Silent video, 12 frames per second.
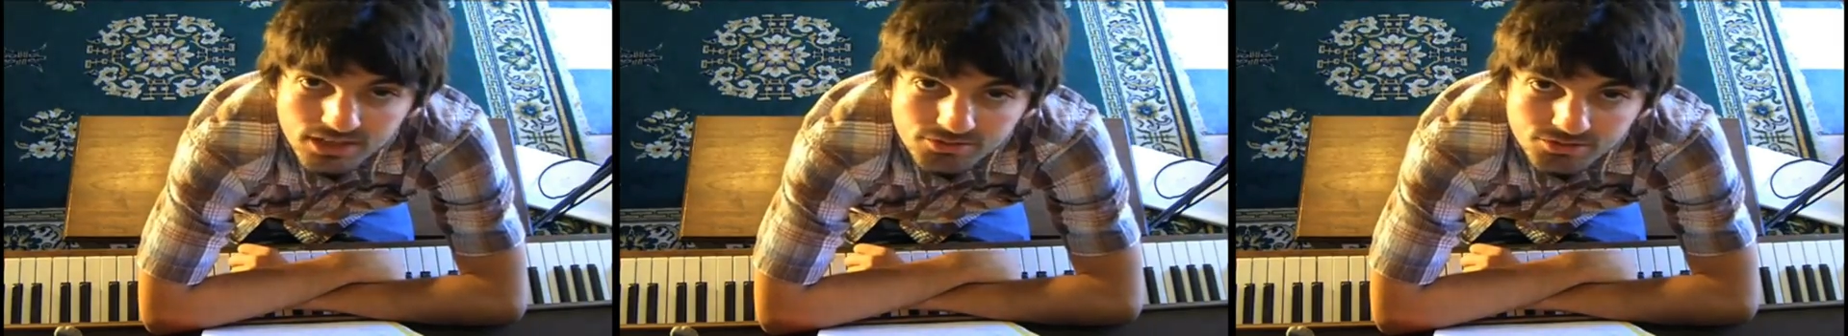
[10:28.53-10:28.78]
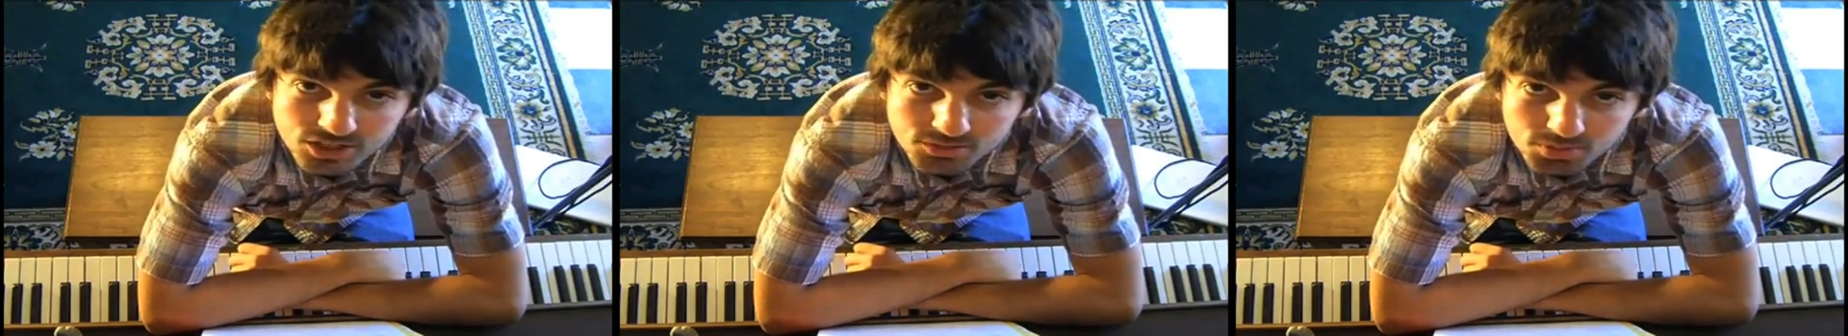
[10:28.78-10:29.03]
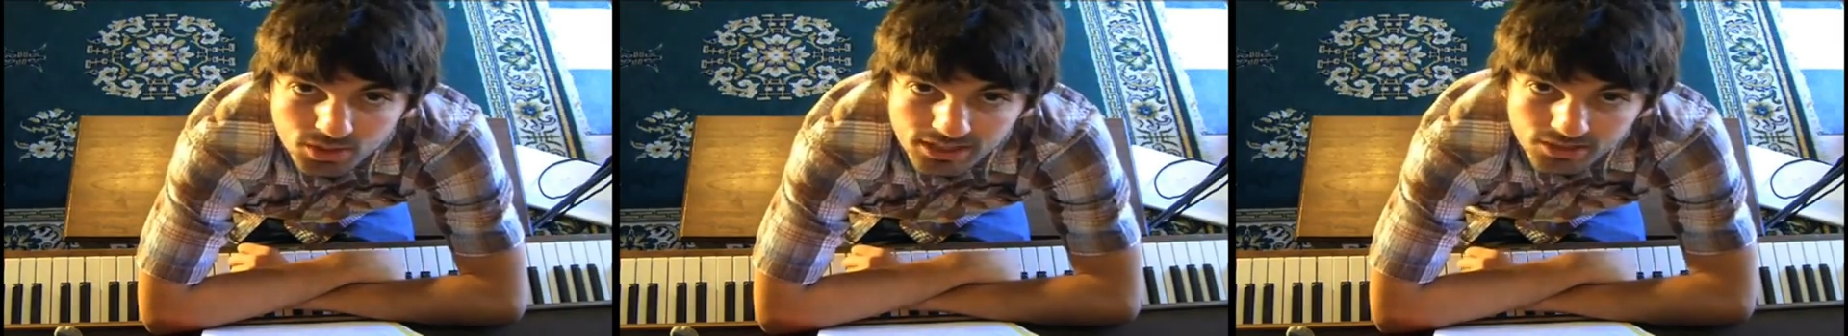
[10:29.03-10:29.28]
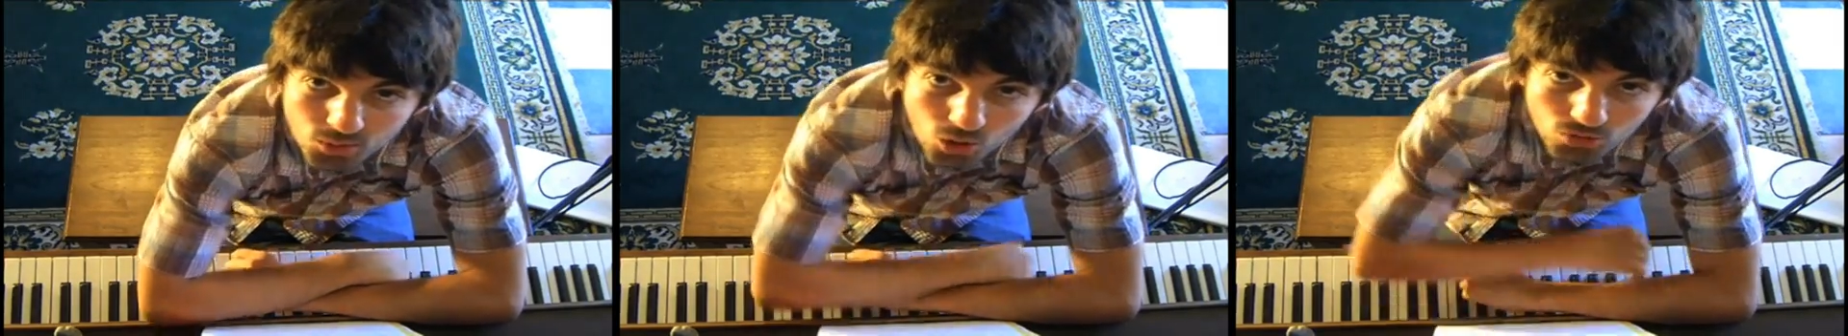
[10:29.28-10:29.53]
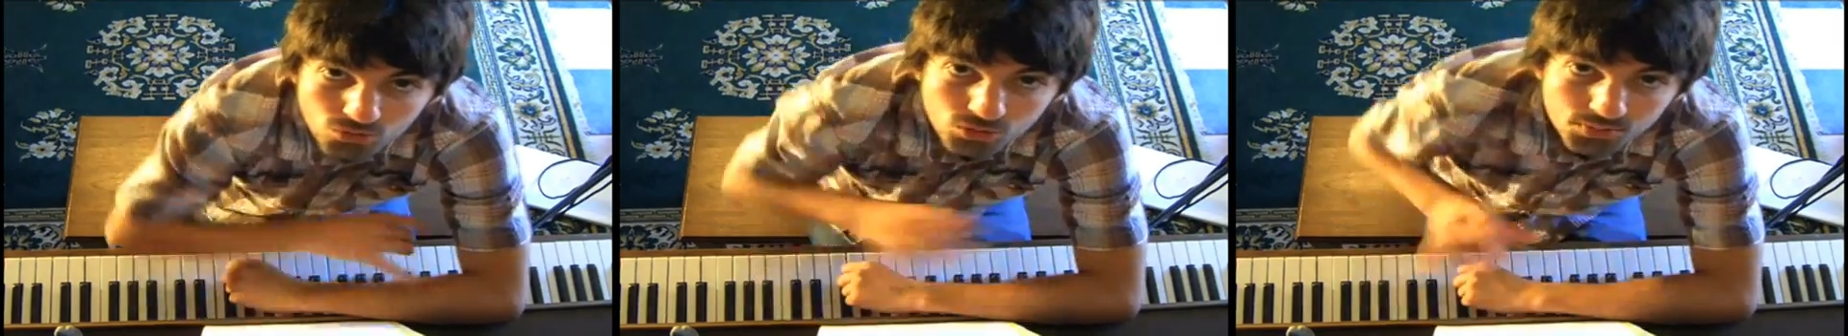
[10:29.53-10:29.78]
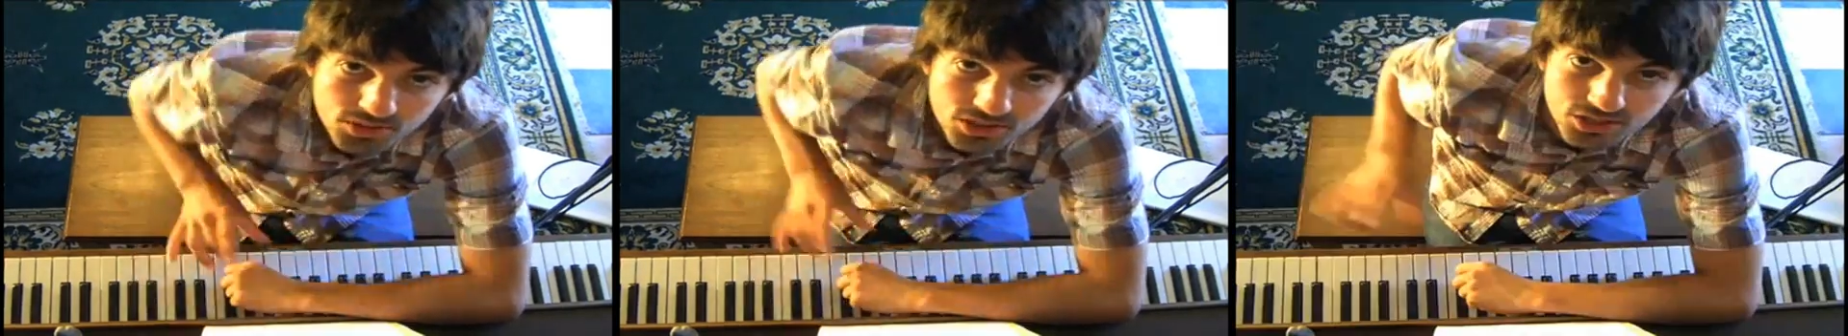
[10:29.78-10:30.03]
of just playing them all root
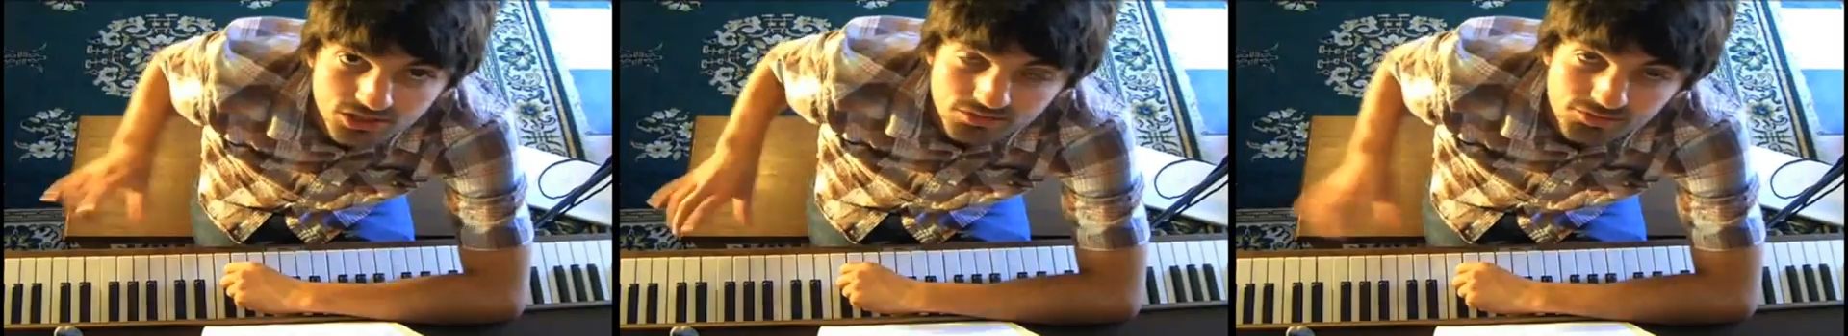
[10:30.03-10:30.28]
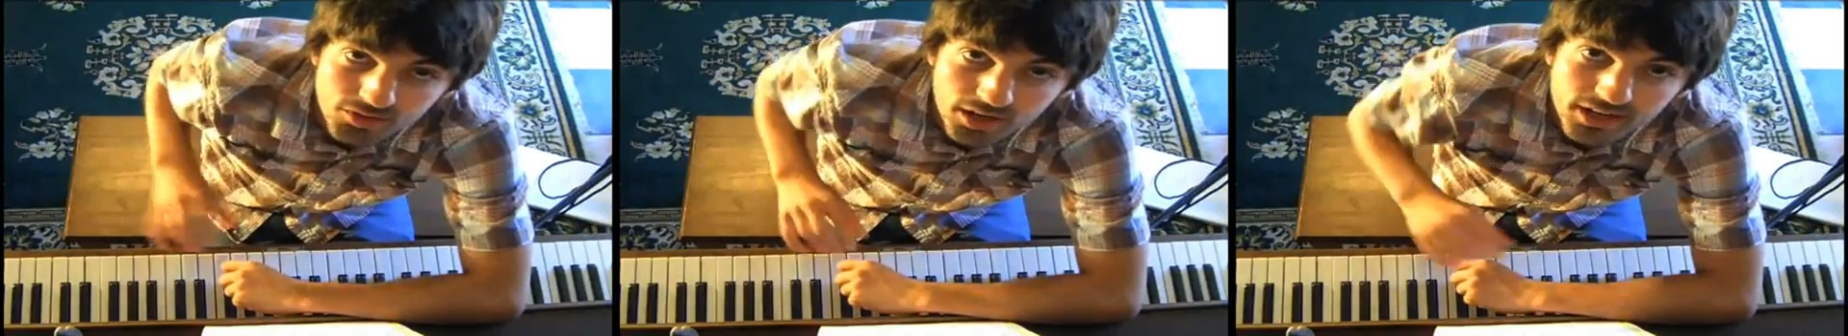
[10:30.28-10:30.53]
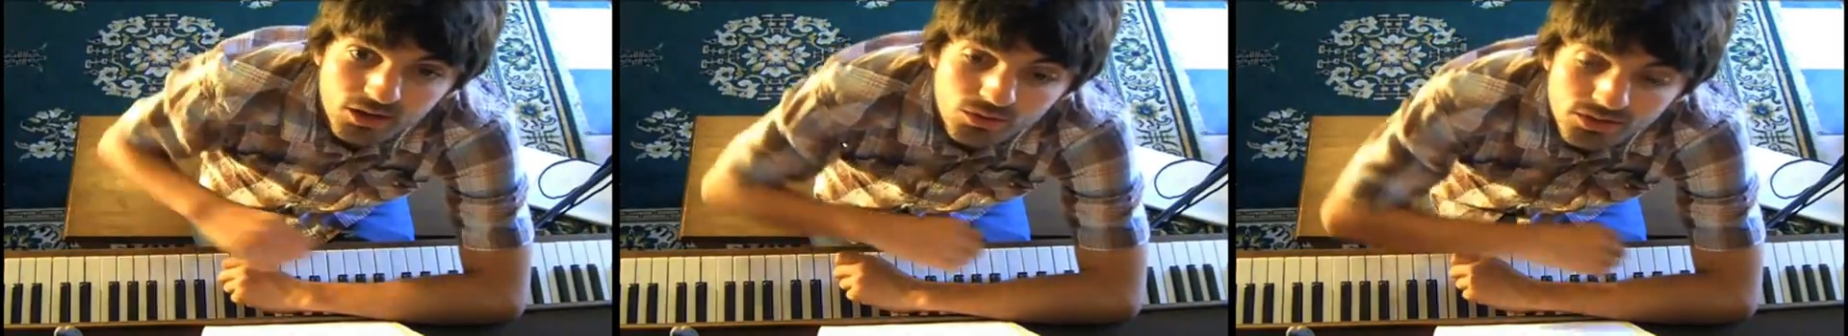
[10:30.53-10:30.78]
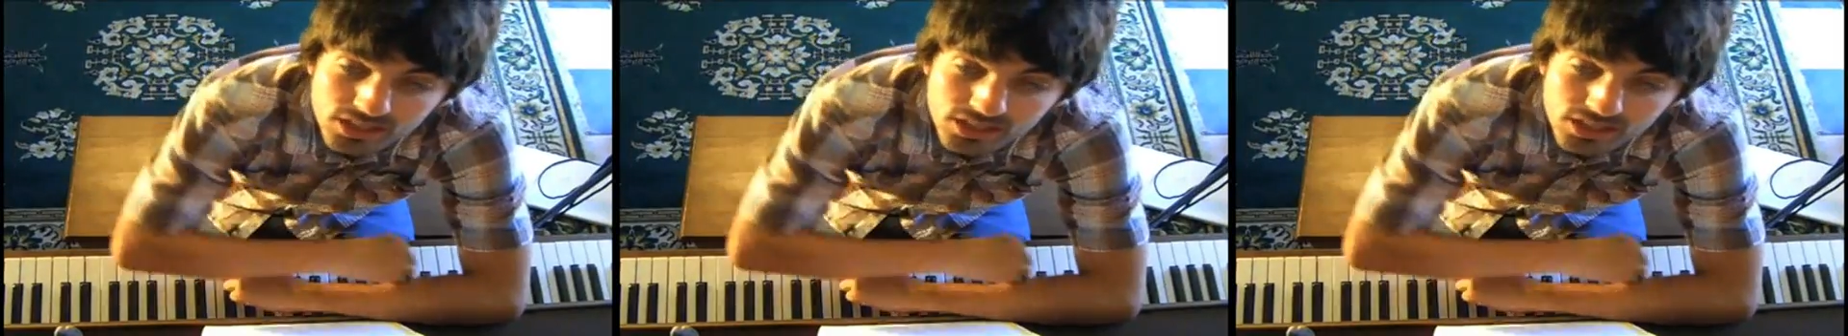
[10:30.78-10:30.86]
position, find out